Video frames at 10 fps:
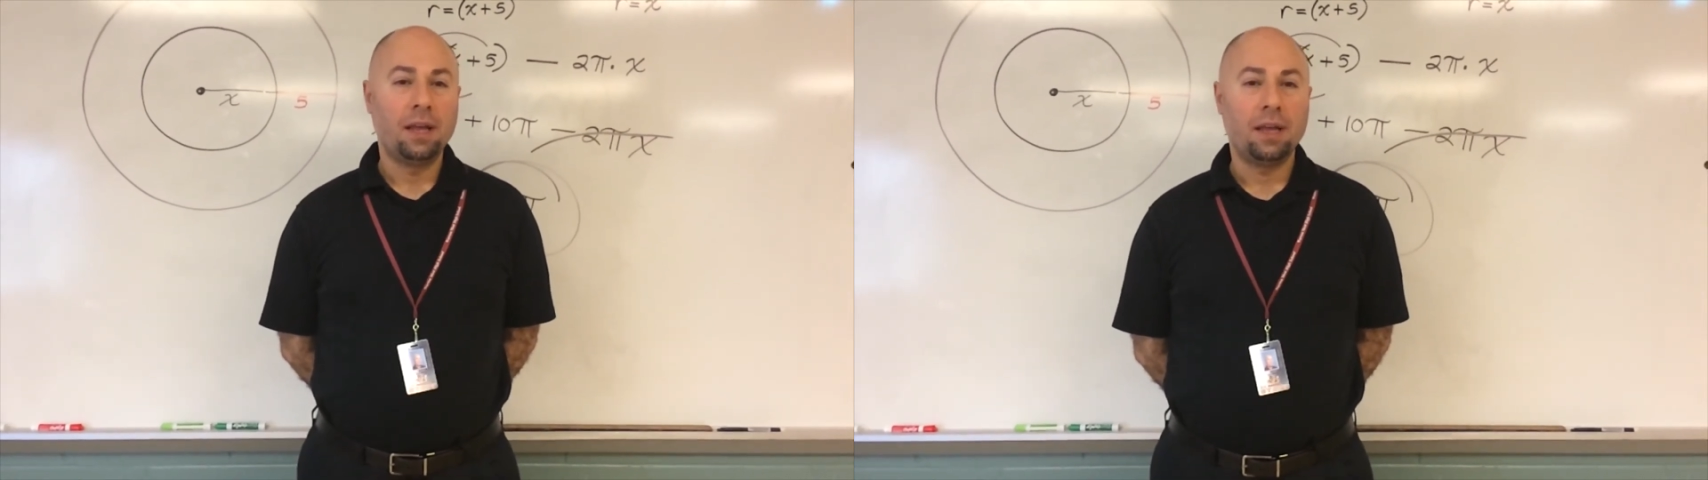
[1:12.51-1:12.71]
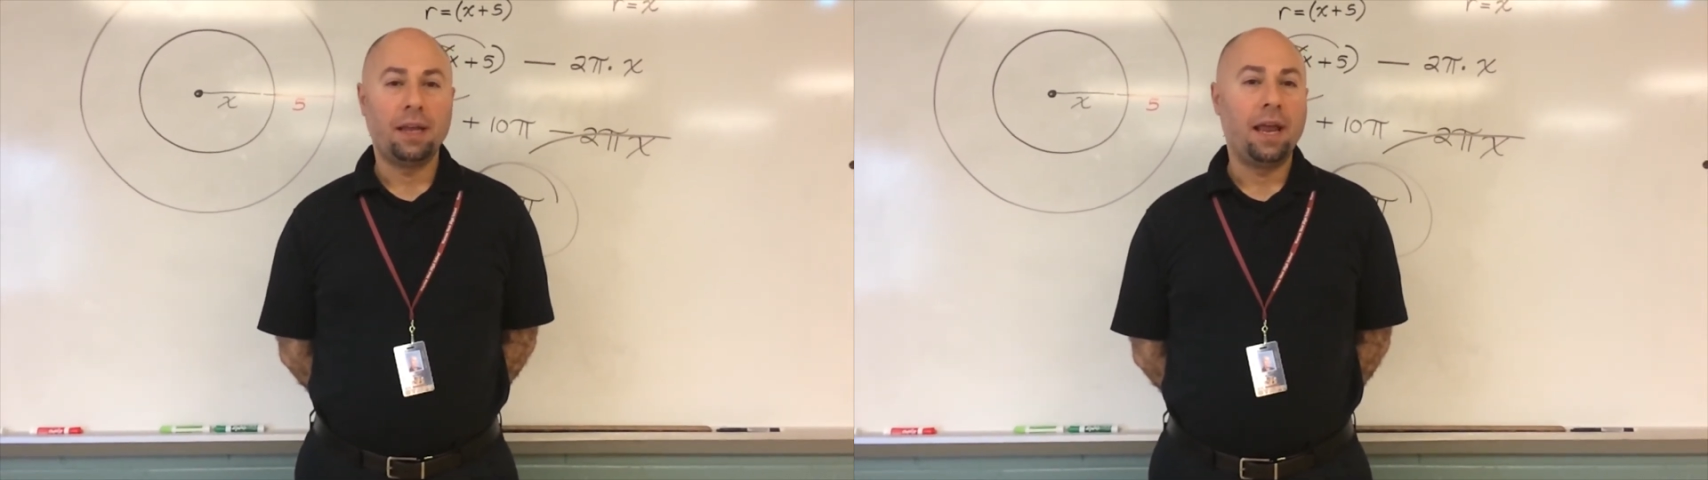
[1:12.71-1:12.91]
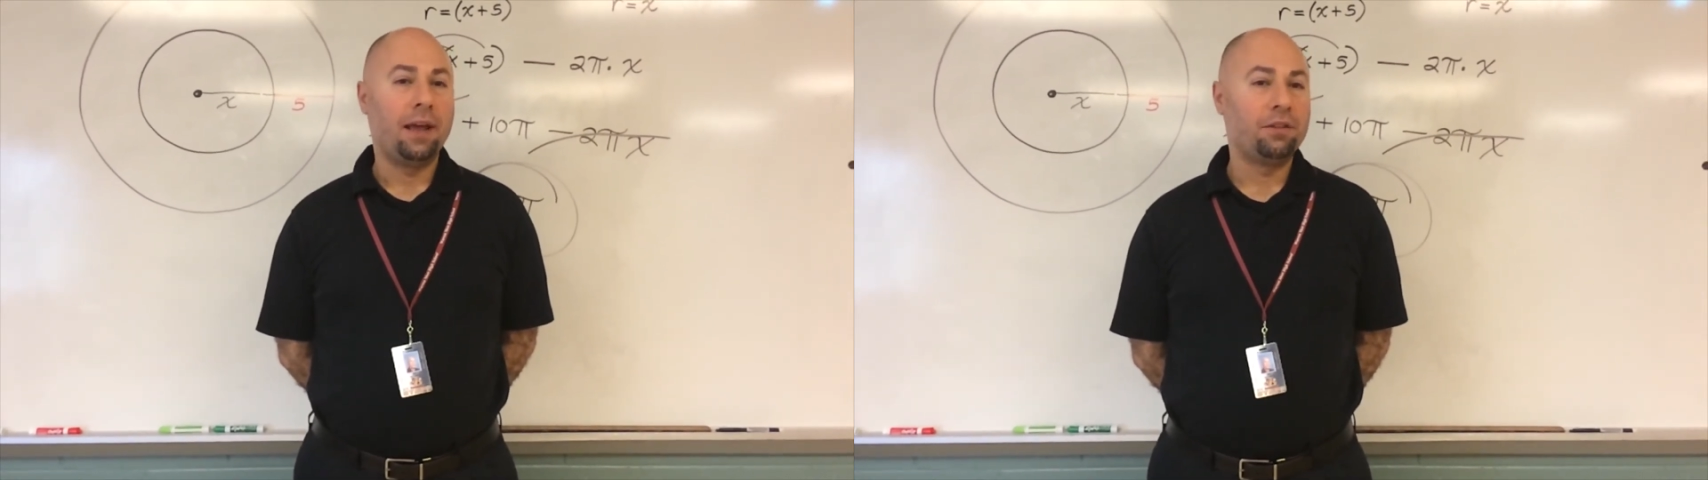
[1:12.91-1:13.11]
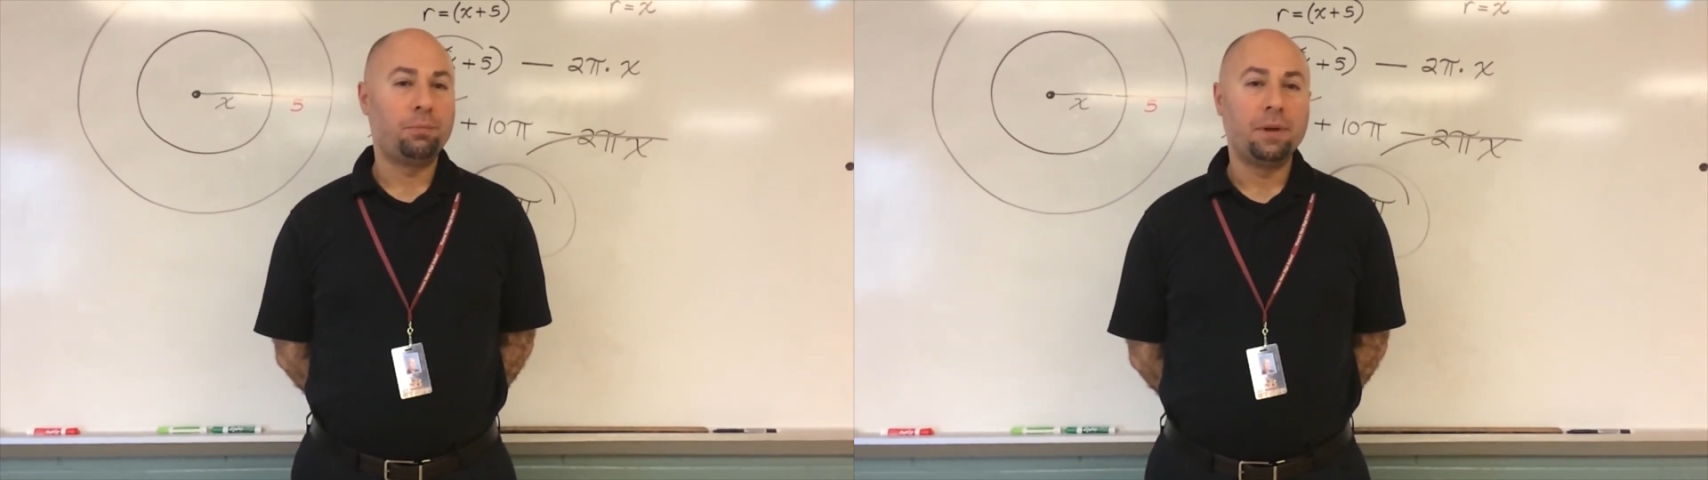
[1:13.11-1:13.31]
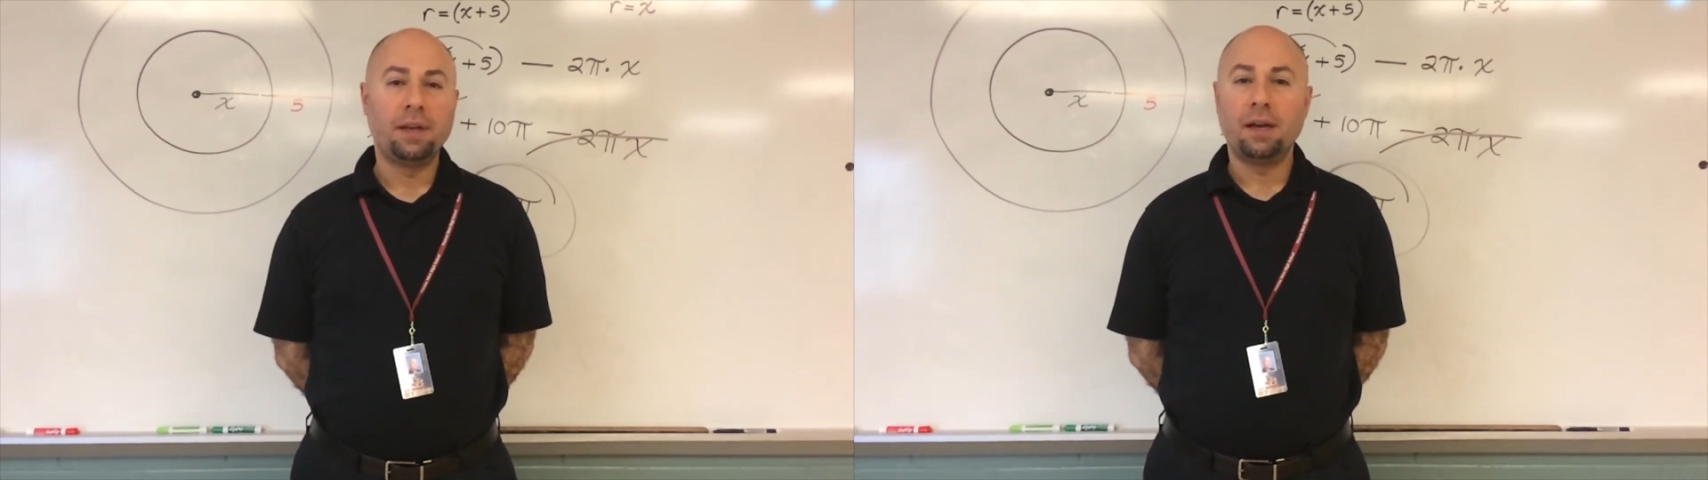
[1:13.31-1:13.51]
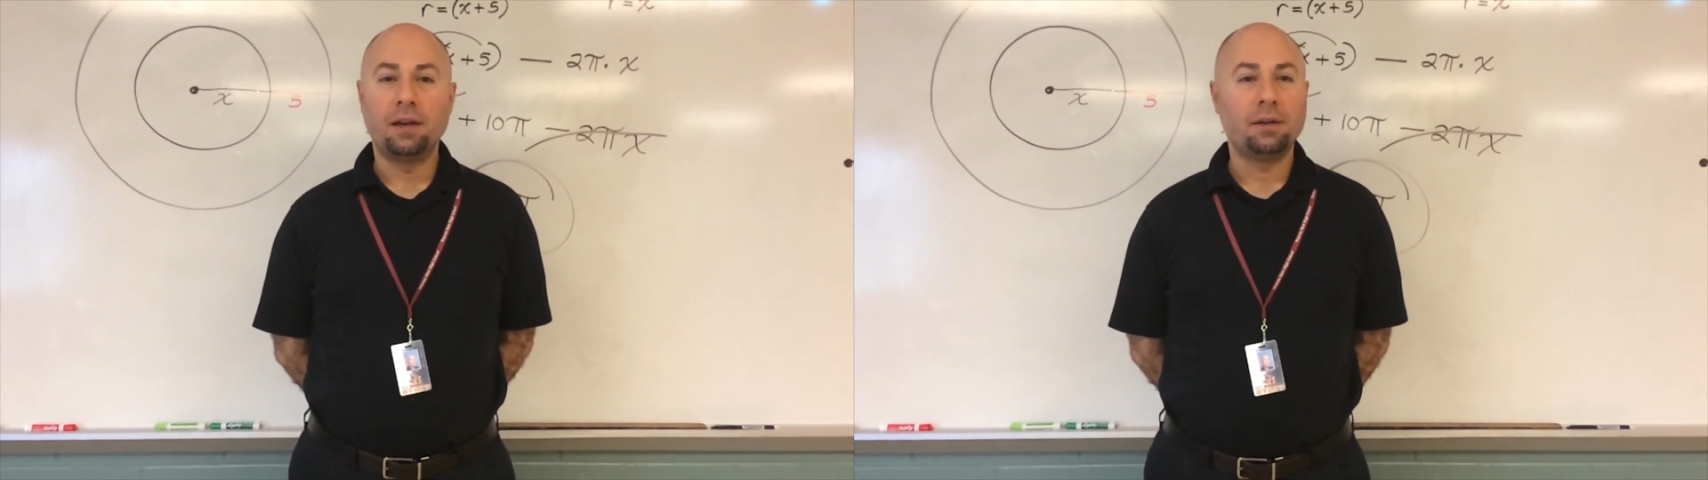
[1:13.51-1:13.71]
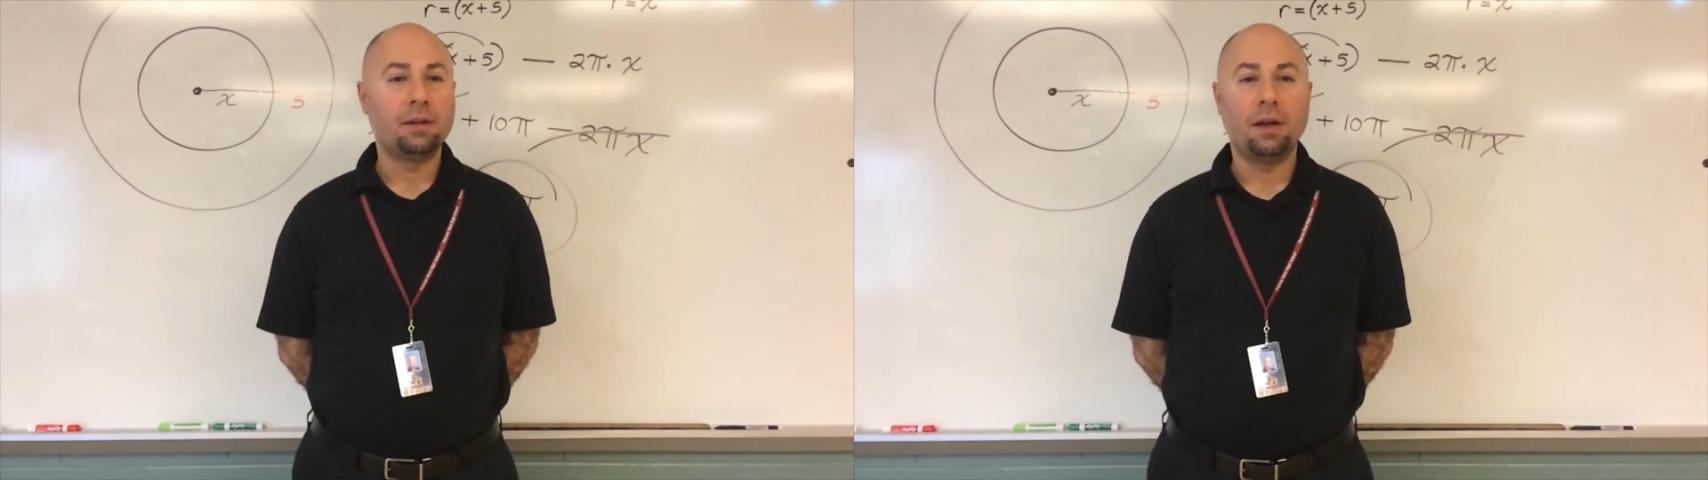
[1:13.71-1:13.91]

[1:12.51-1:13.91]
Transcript: It has been a,